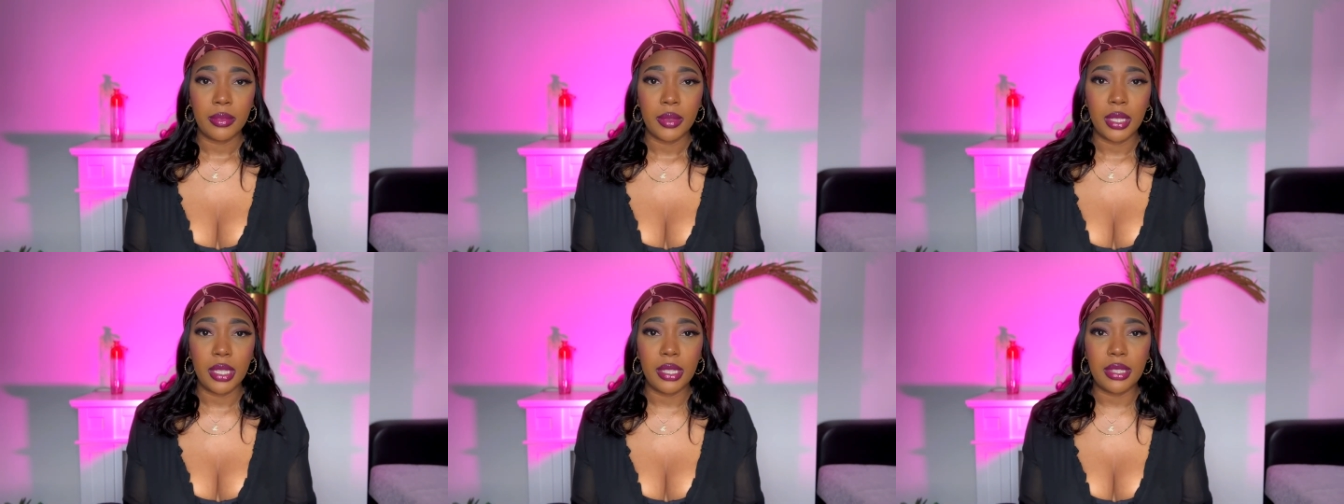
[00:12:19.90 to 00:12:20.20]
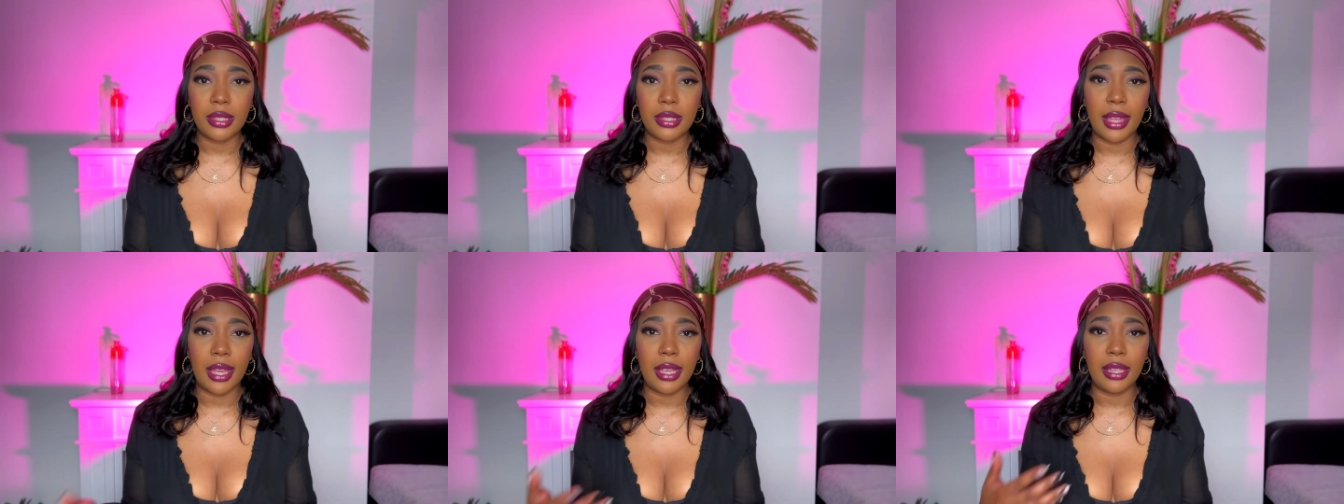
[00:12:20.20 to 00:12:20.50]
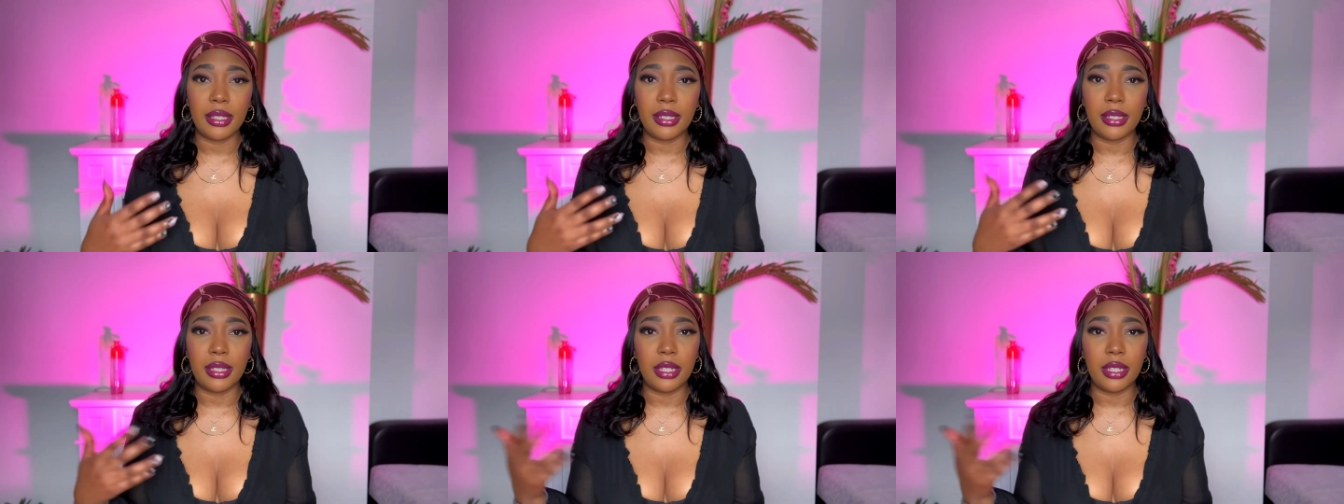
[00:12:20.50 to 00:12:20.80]
It's
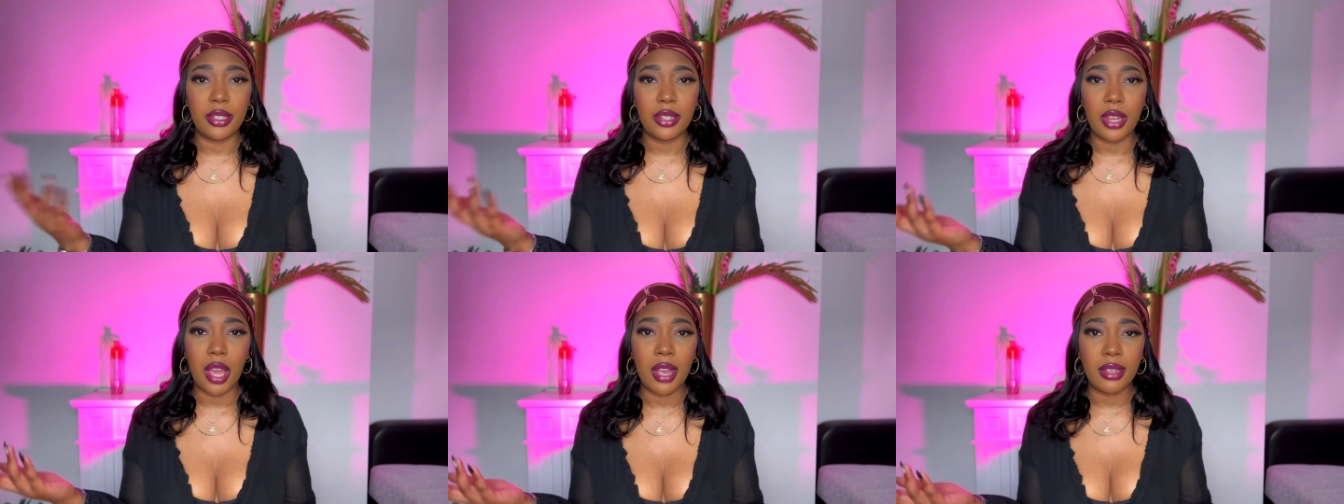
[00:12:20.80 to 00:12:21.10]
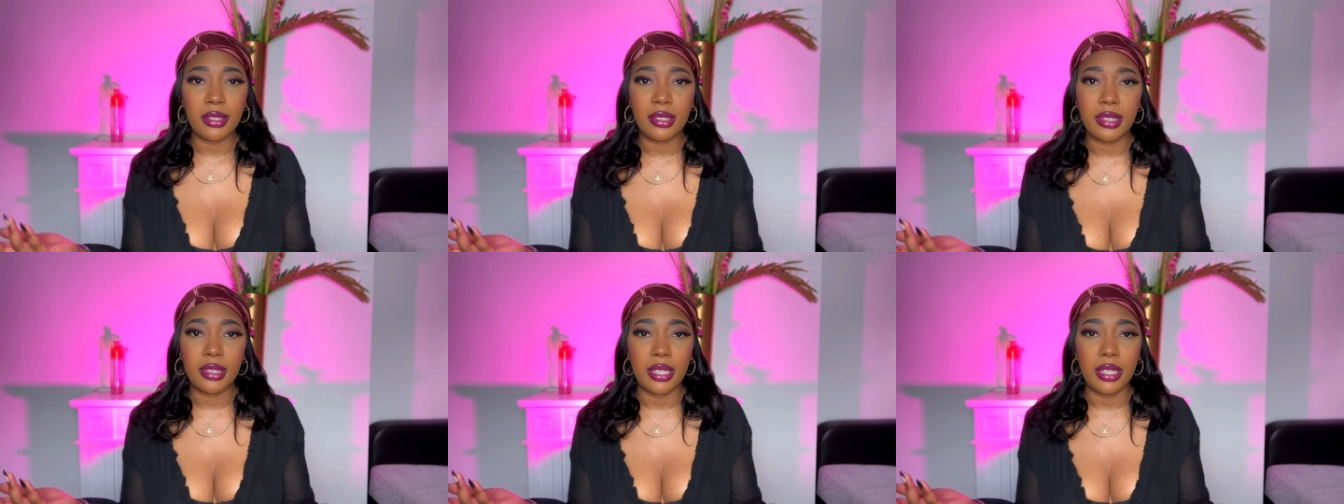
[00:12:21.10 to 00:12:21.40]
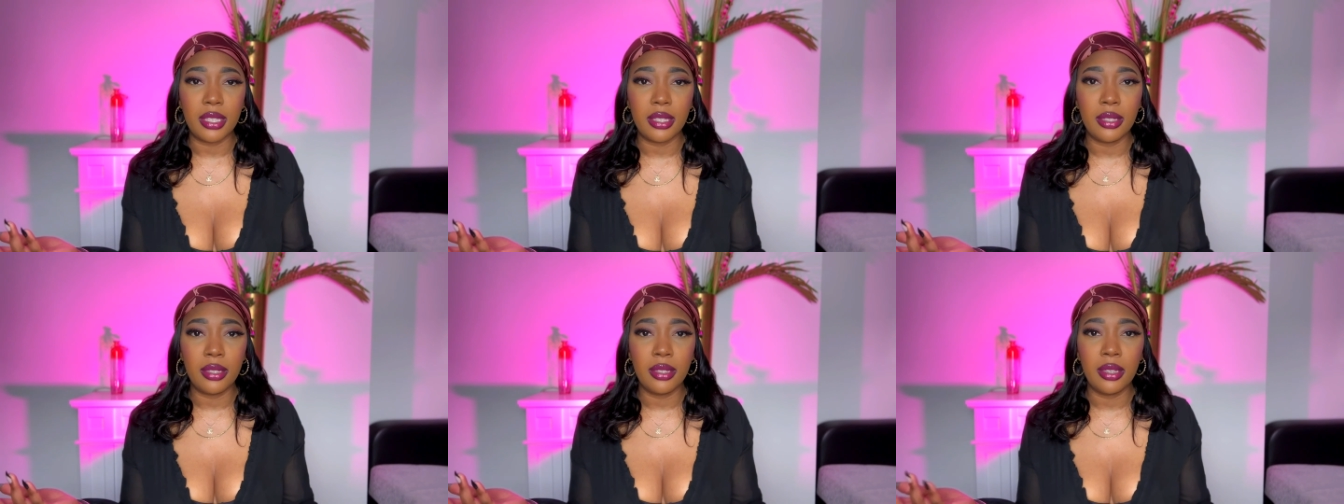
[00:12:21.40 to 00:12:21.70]
like detox
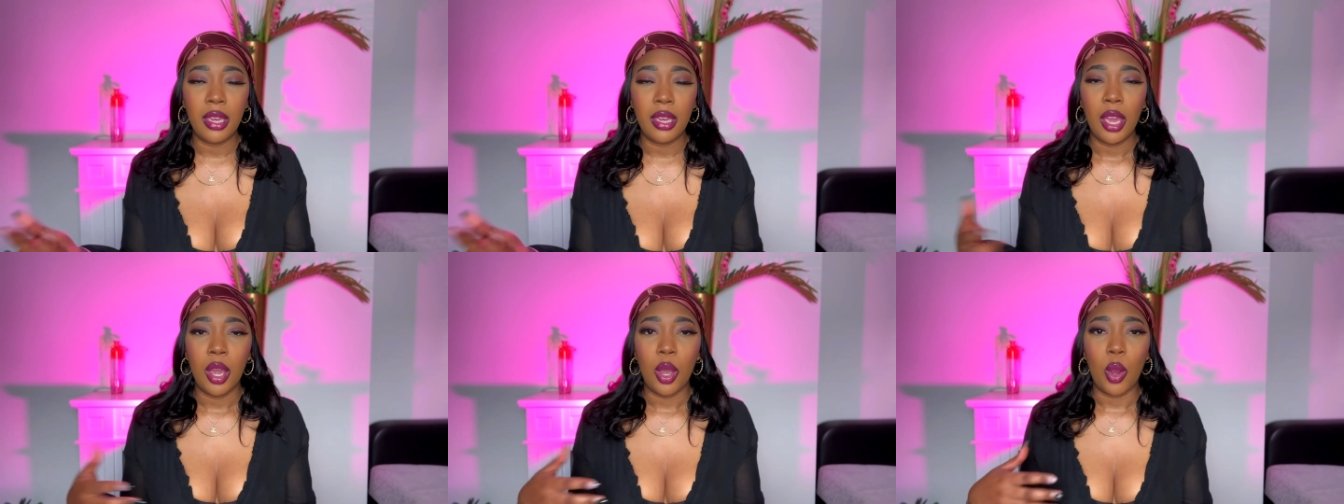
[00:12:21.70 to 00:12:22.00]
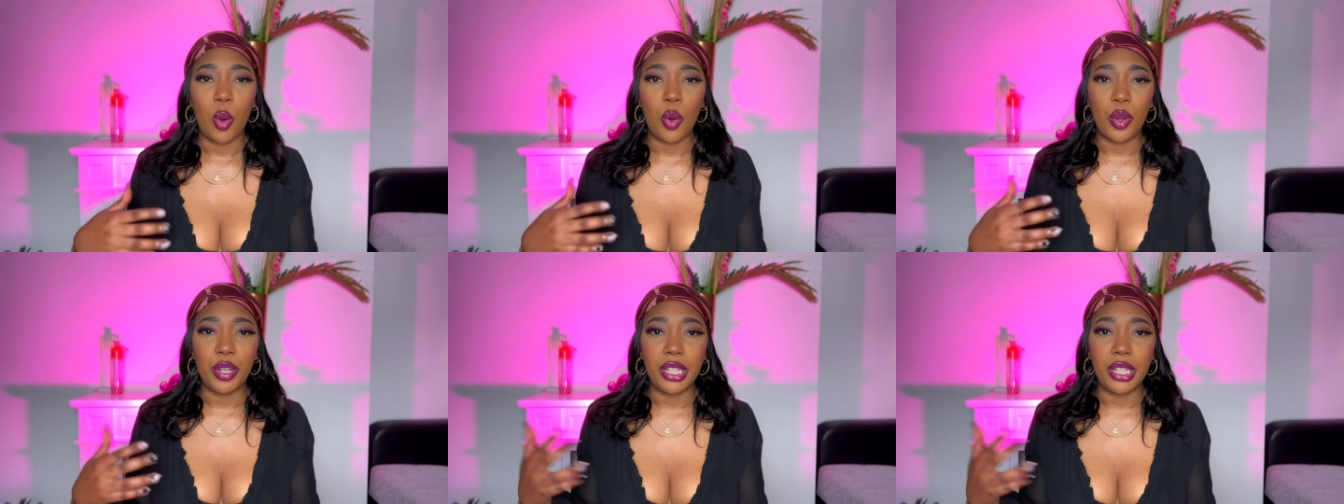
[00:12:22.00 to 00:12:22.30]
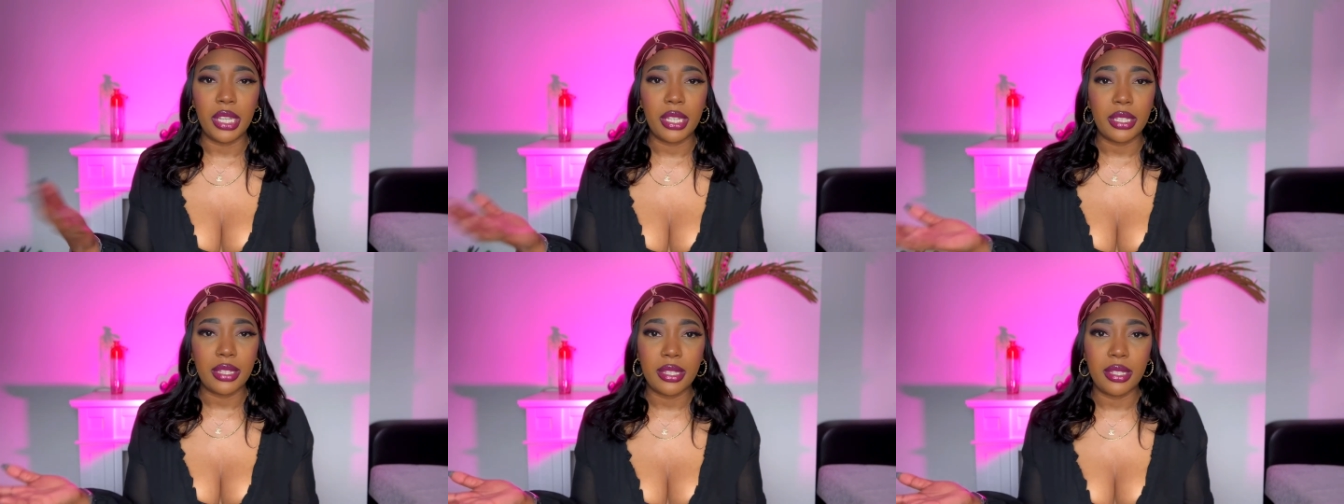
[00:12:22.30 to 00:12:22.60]
tea or
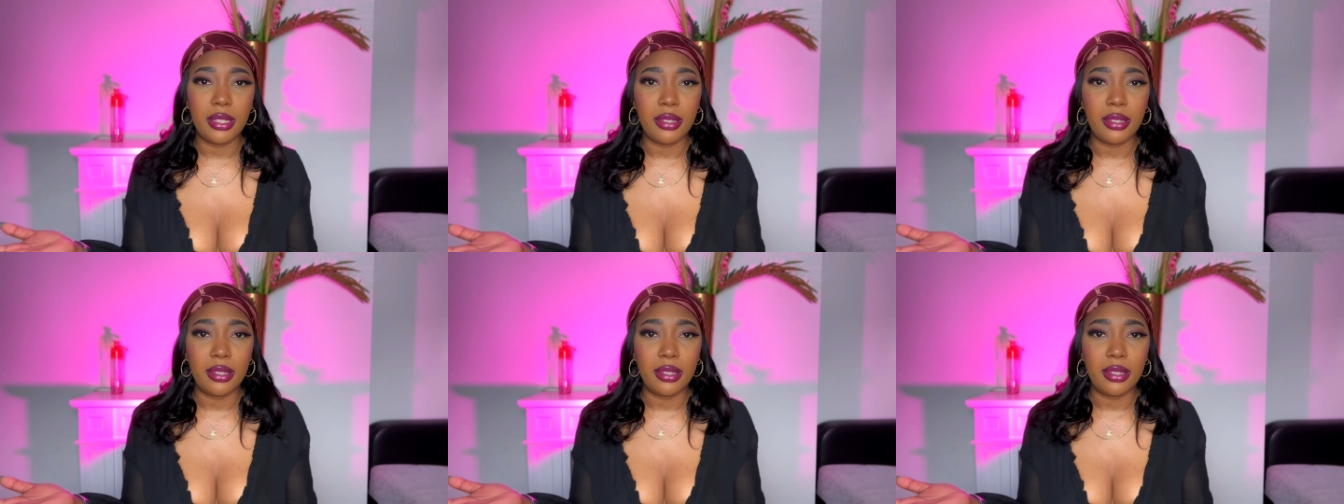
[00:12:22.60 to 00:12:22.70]
de